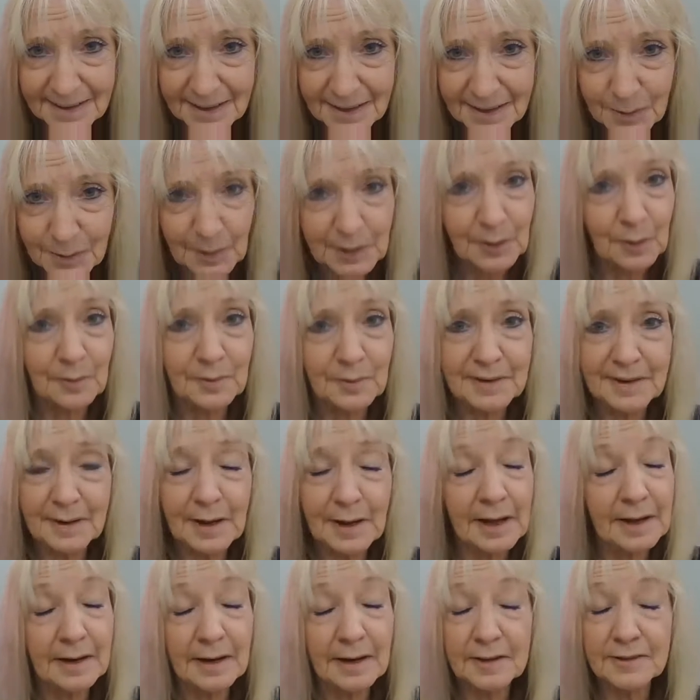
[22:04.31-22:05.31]
We don't,
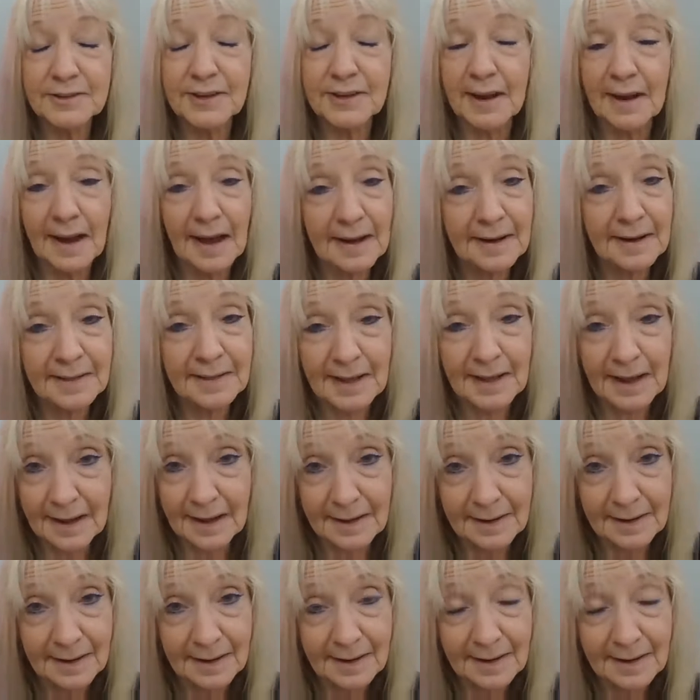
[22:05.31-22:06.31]
and there's a lot of that.
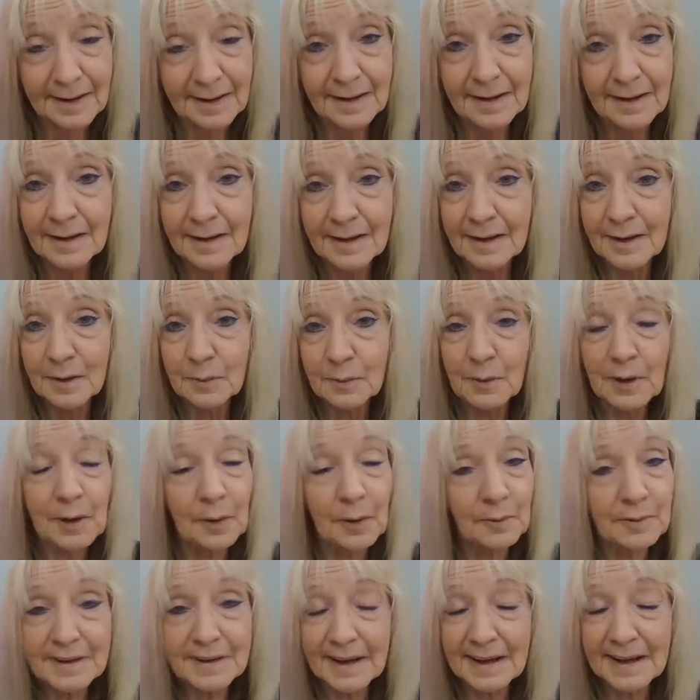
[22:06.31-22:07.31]
We
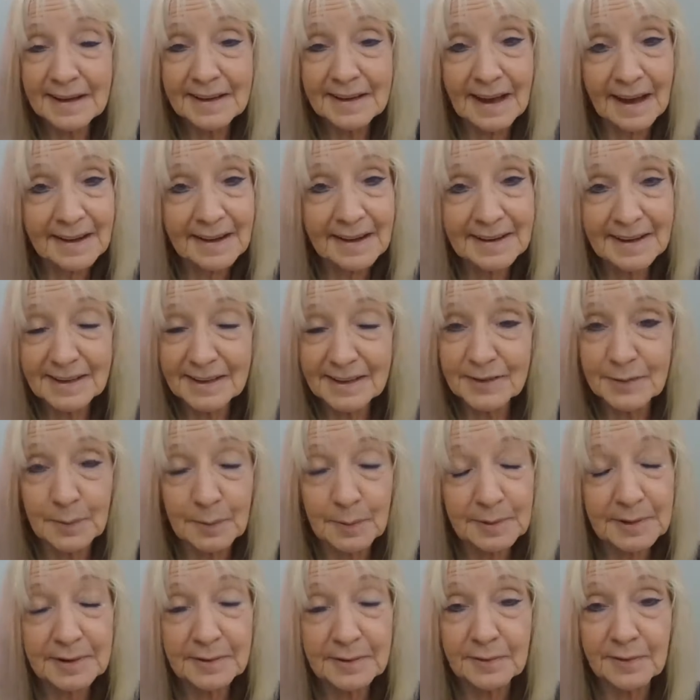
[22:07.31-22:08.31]
don't take IDs from
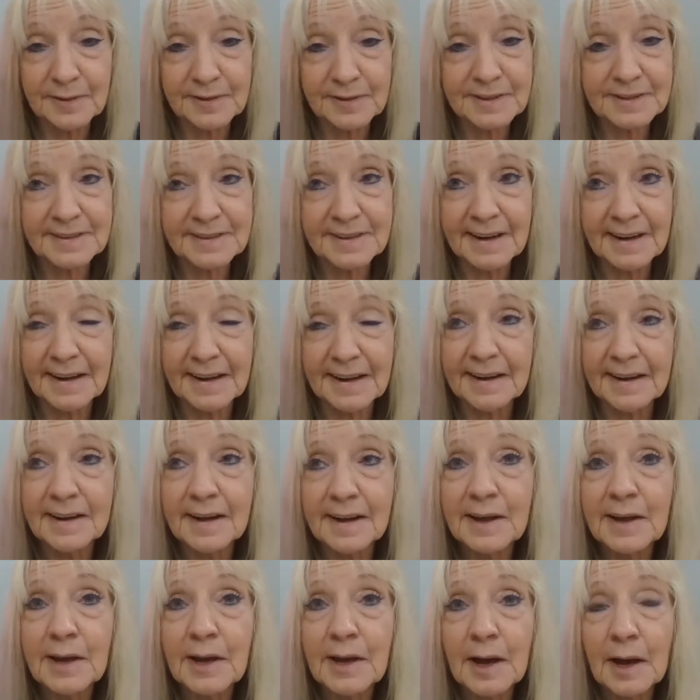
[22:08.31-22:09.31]
a different state.
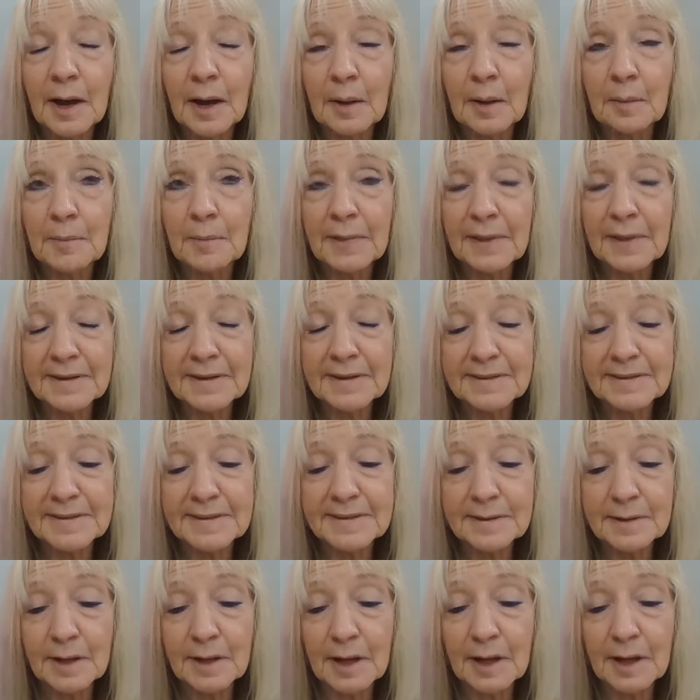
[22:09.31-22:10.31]

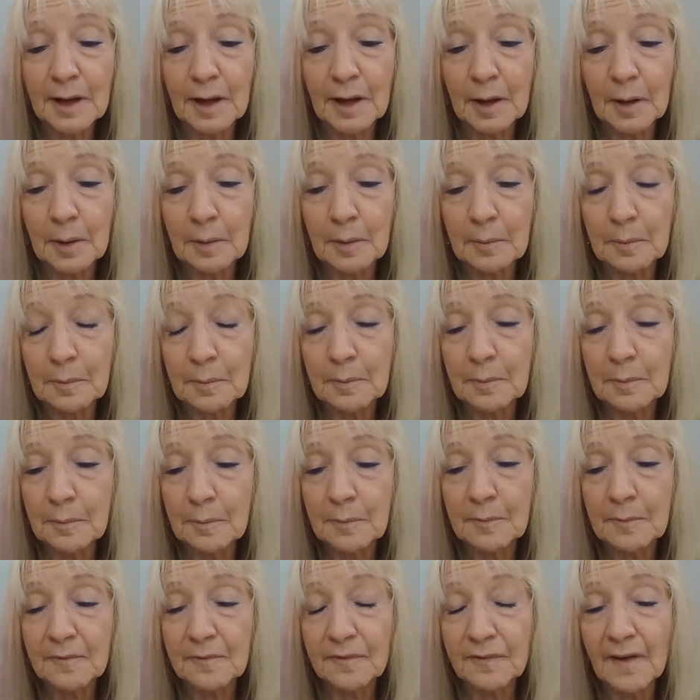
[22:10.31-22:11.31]
This
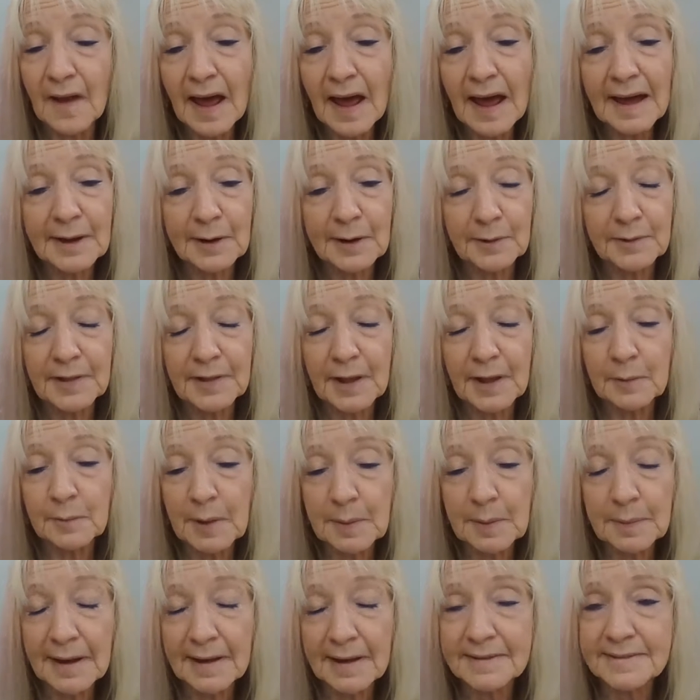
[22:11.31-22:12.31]
flyer that we
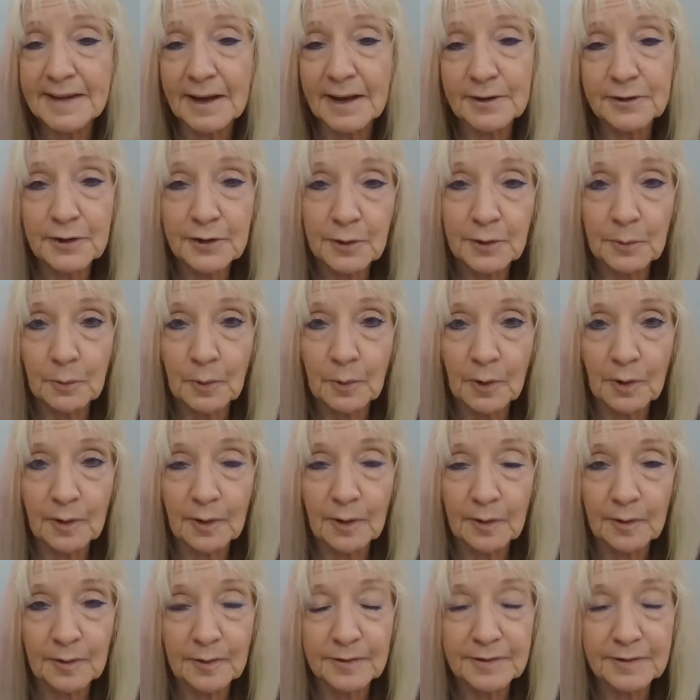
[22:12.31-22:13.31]
pass out to the
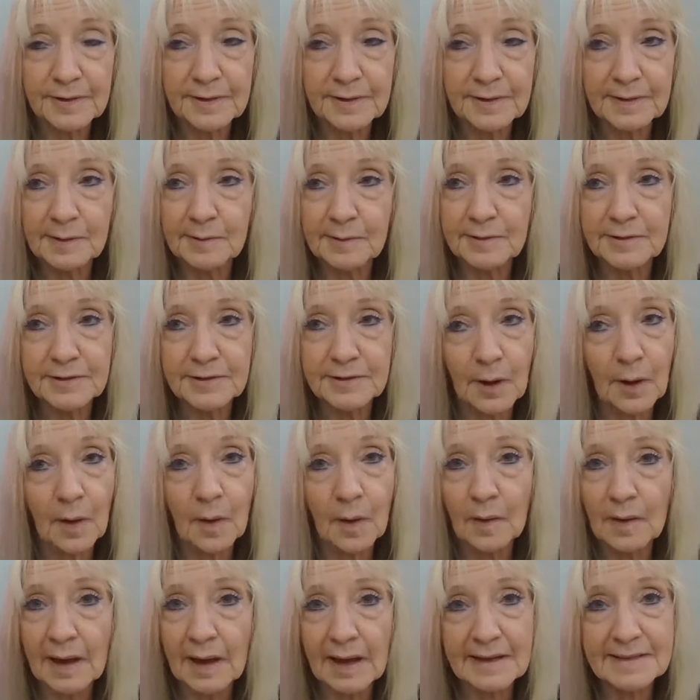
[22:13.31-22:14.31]
workers, there's
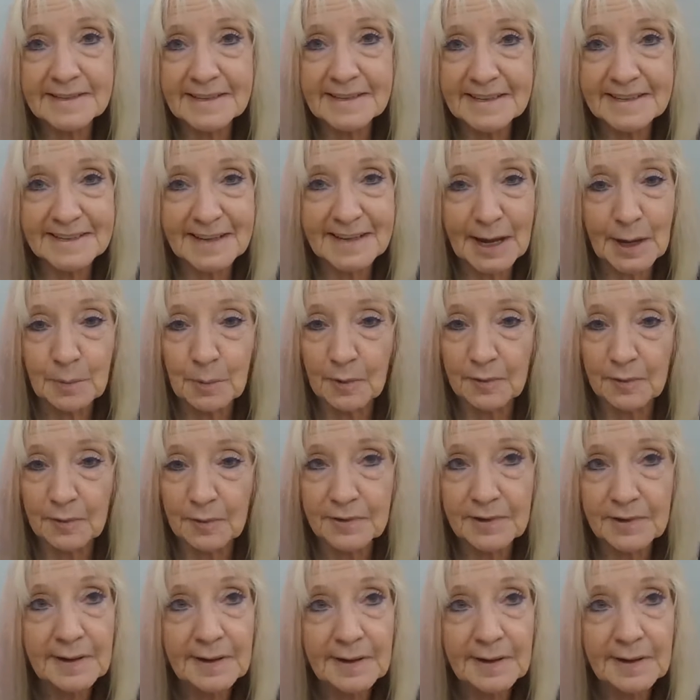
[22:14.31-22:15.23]
all kinds of examples.